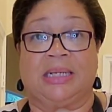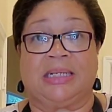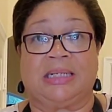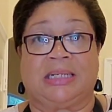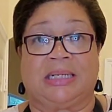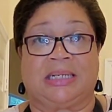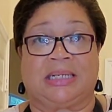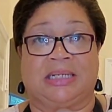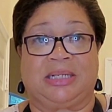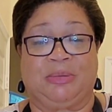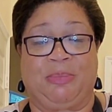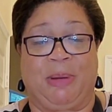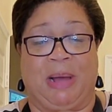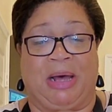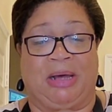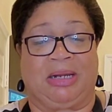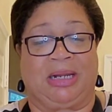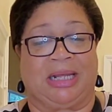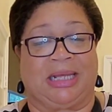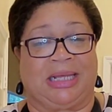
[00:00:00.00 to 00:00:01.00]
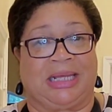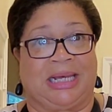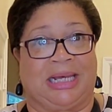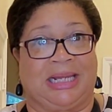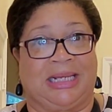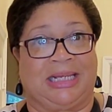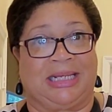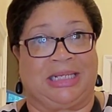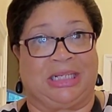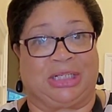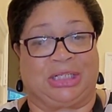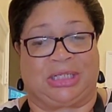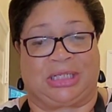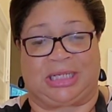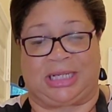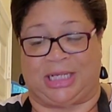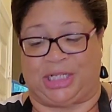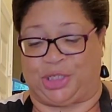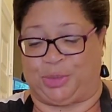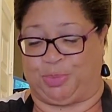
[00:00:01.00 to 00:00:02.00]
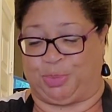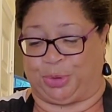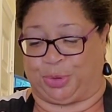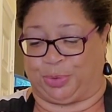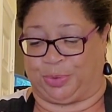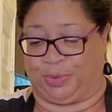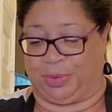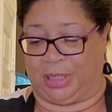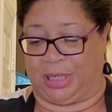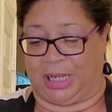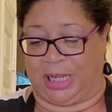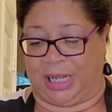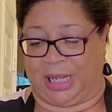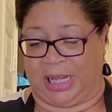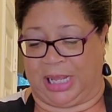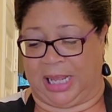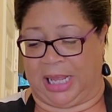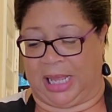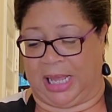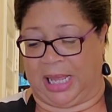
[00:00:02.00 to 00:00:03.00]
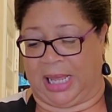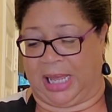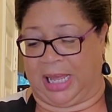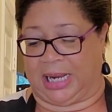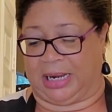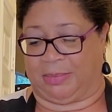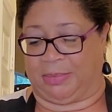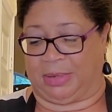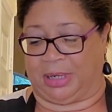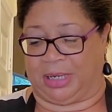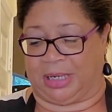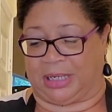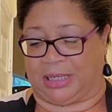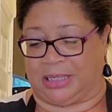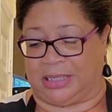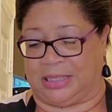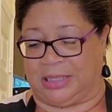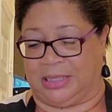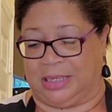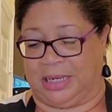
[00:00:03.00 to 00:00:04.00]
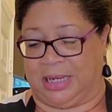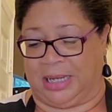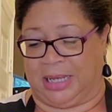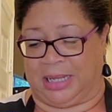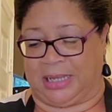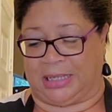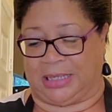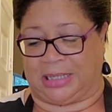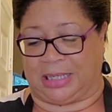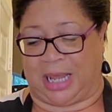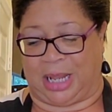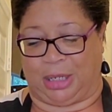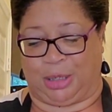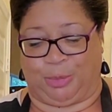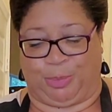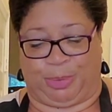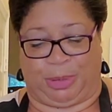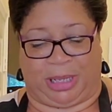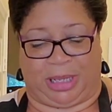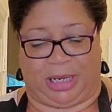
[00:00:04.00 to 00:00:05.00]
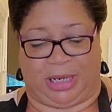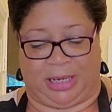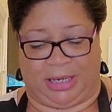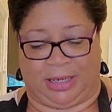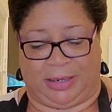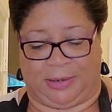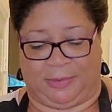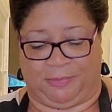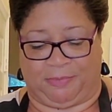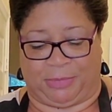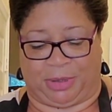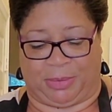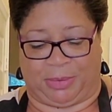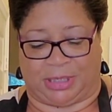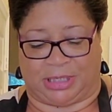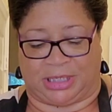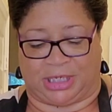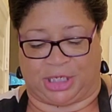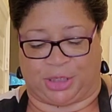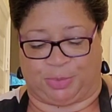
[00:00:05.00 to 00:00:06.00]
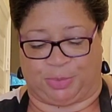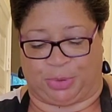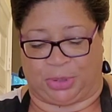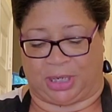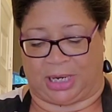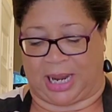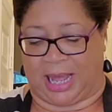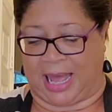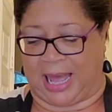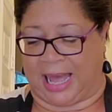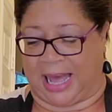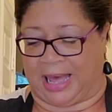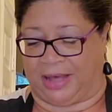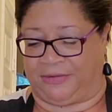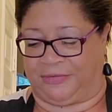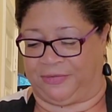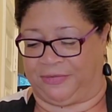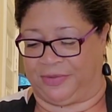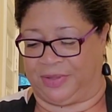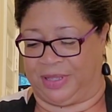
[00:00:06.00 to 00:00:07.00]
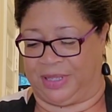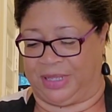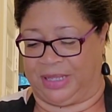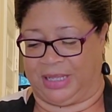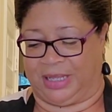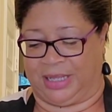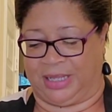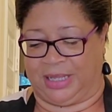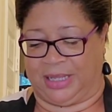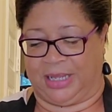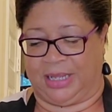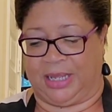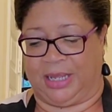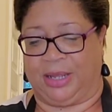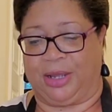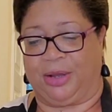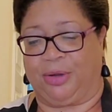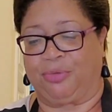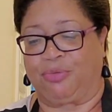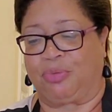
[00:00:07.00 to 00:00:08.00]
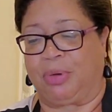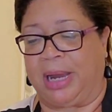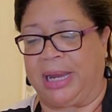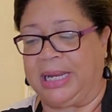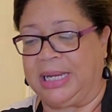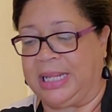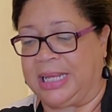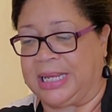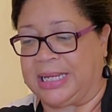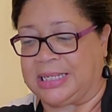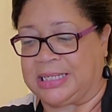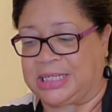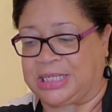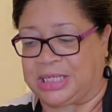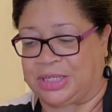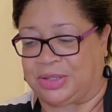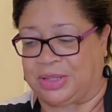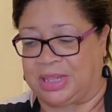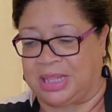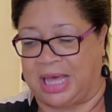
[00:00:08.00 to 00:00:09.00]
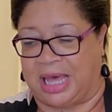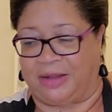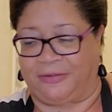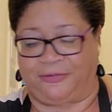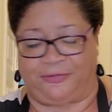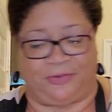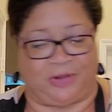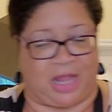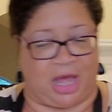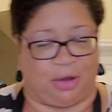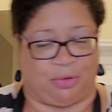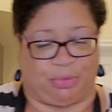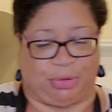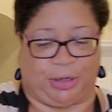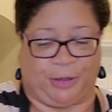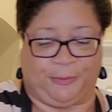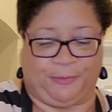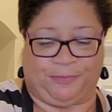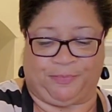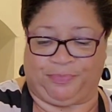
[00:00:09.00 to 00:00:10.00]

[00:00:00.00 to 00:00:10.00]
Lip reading: Just about a good little teaspoon. And I'm going to dollop it, maybe a teaspoon and a half, right into that flour.